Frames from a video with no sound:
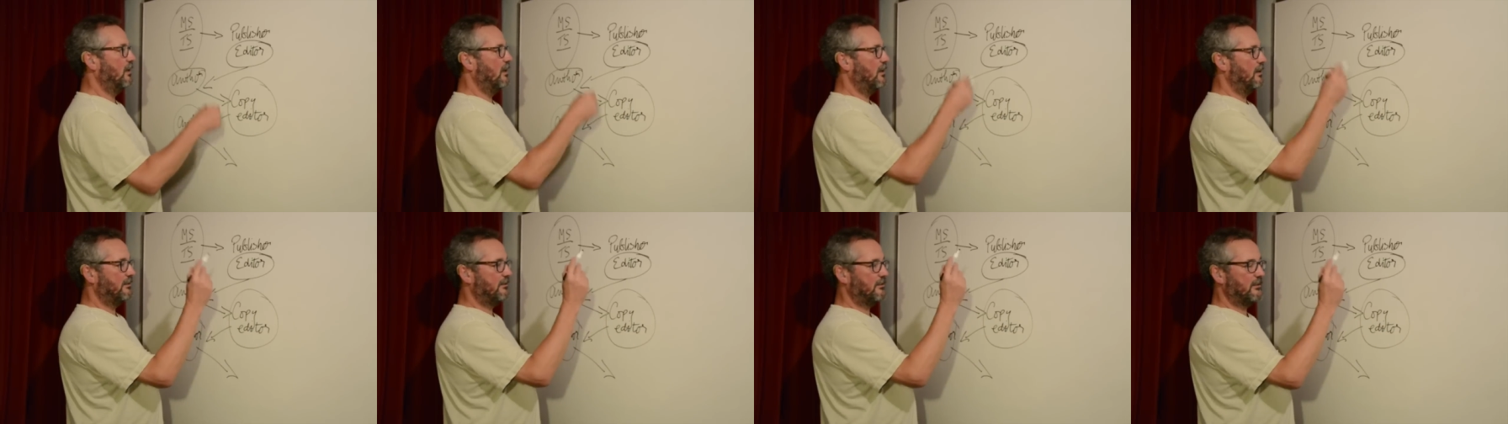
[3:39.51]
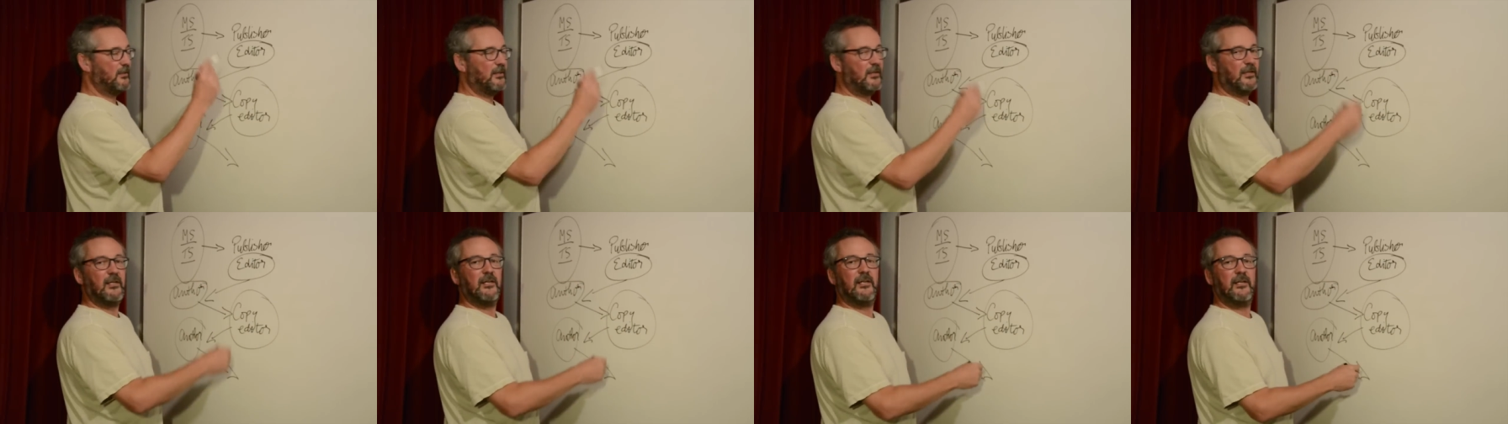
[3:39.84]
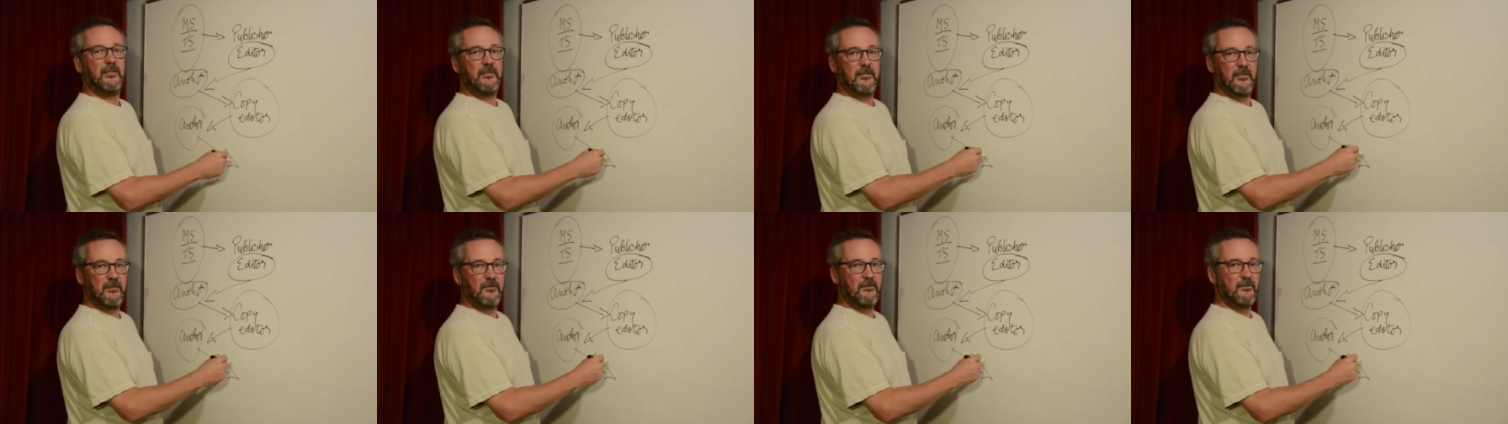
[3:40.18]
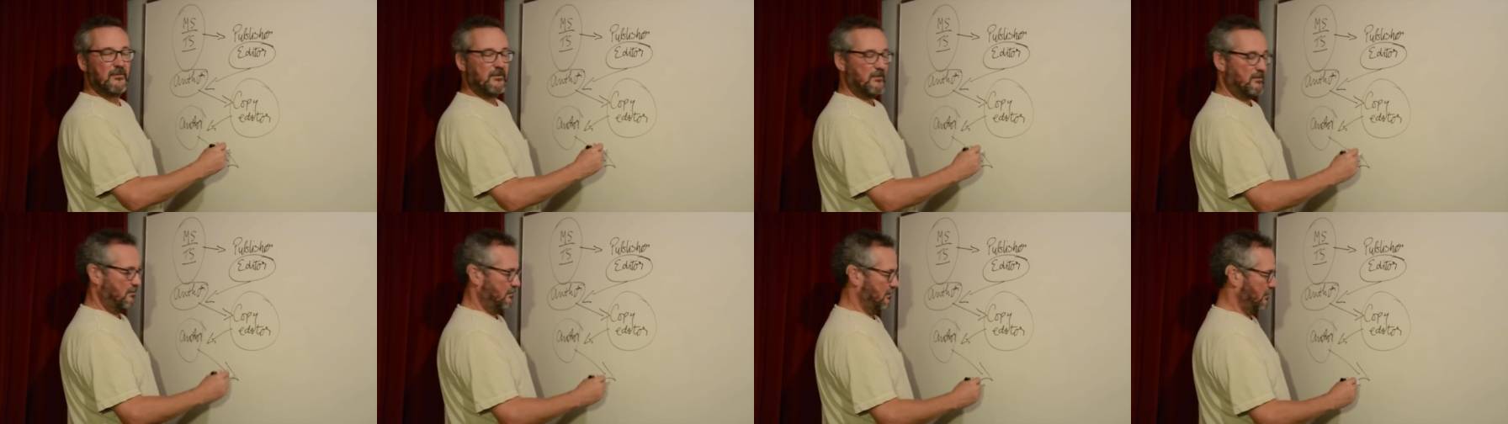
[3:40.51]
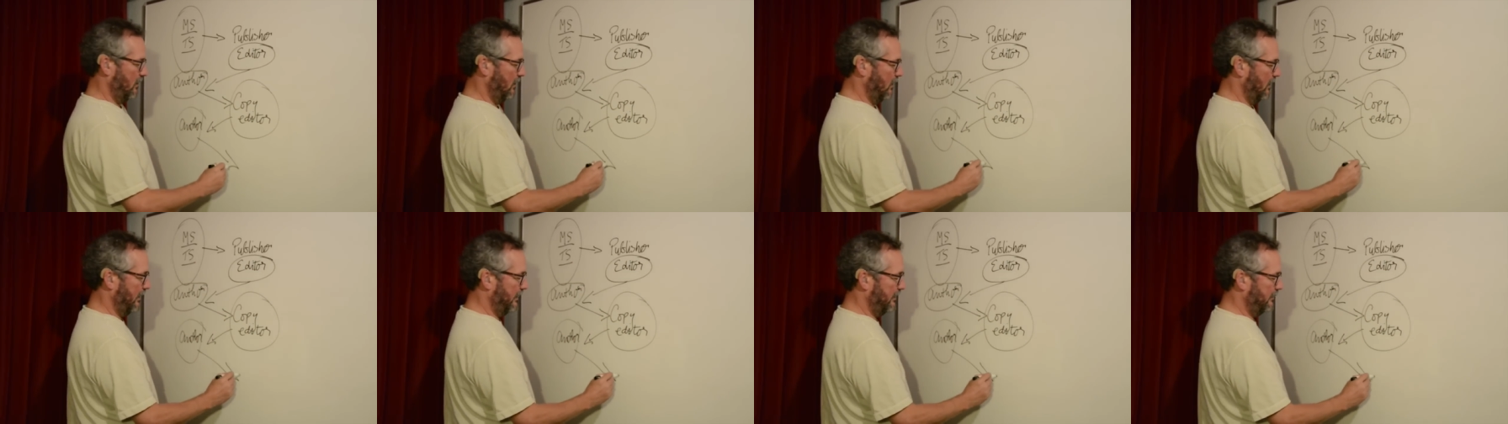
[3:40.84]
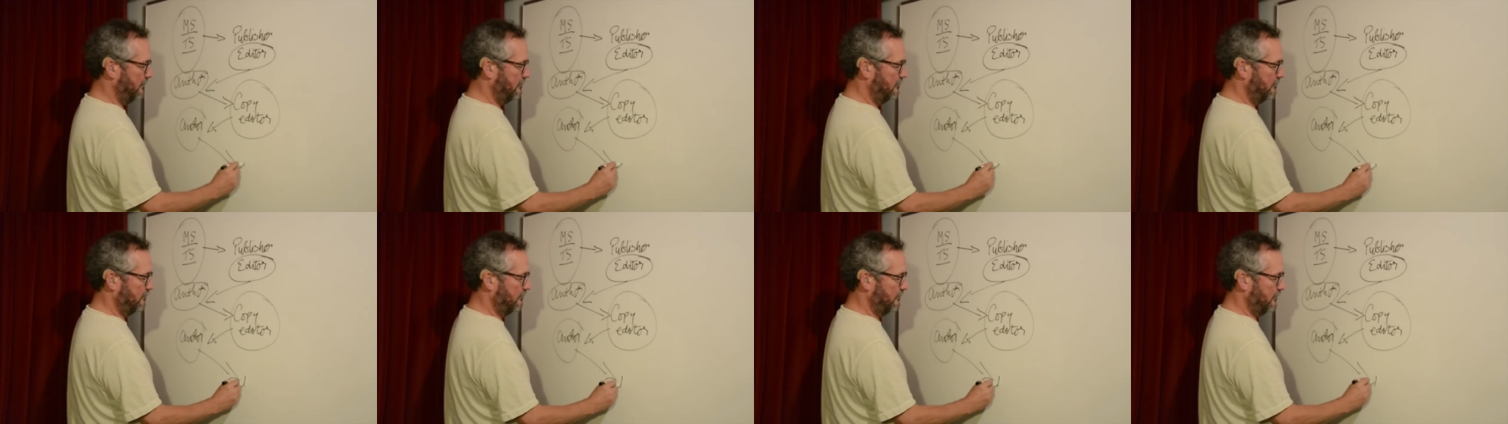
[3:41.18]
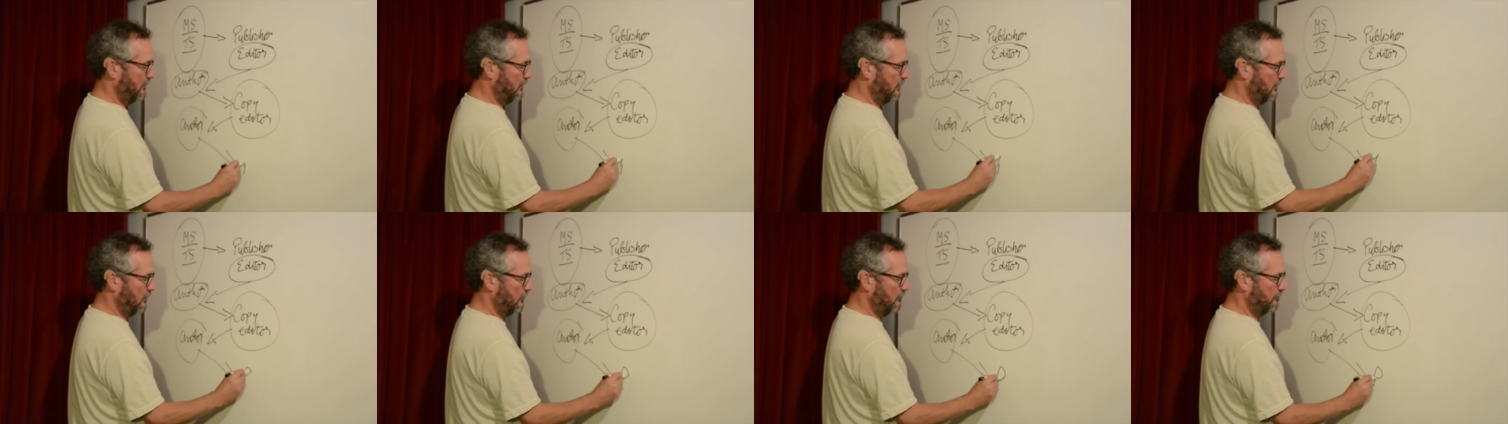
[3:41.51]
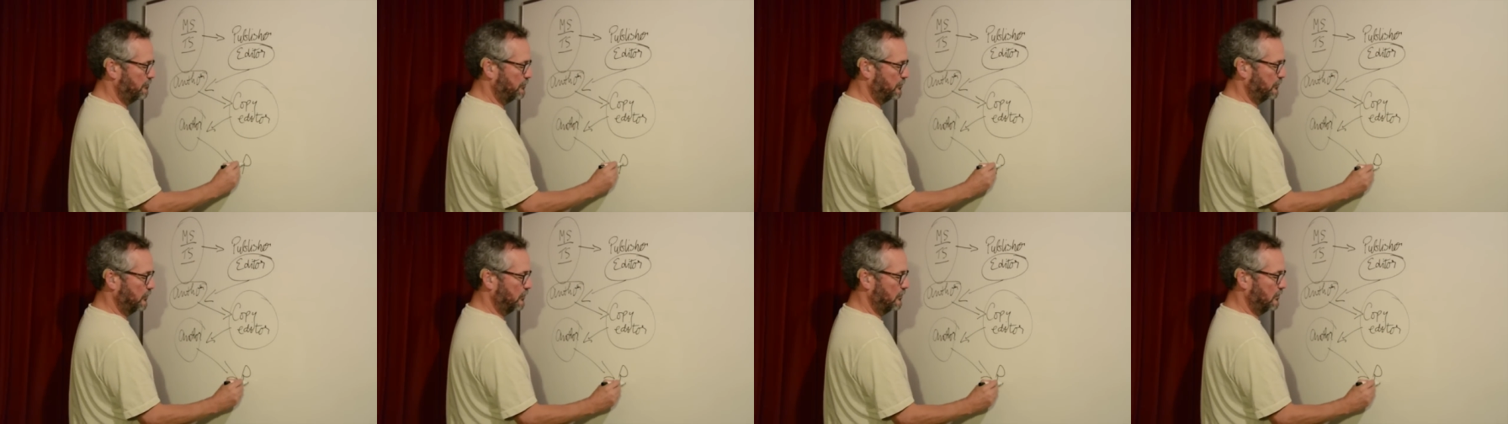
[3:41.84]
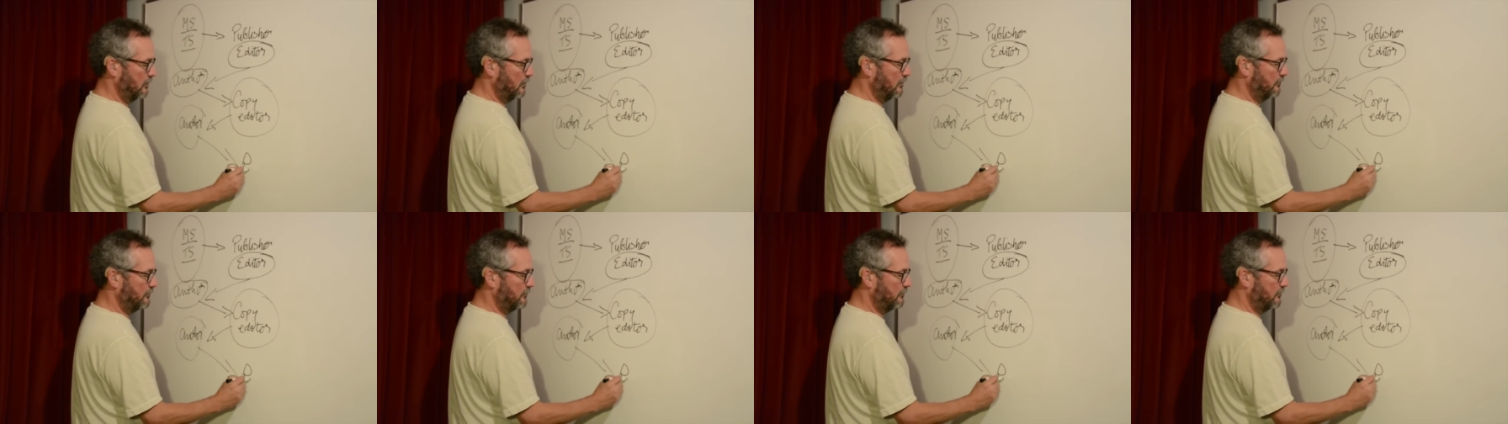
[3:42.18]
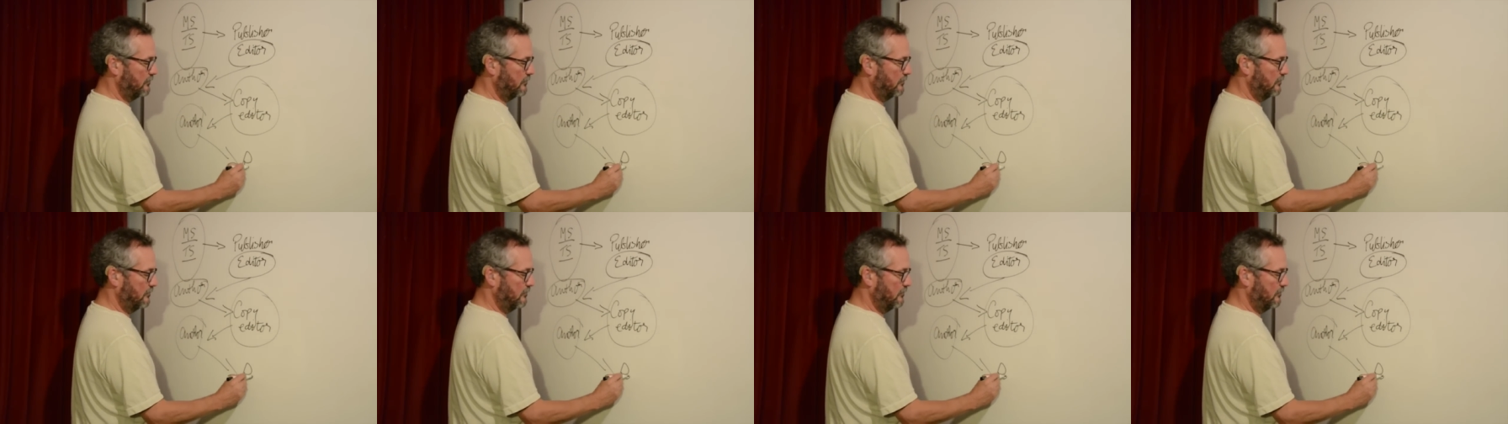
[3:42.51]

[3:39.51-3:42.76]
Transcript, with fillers: A third line of, pro of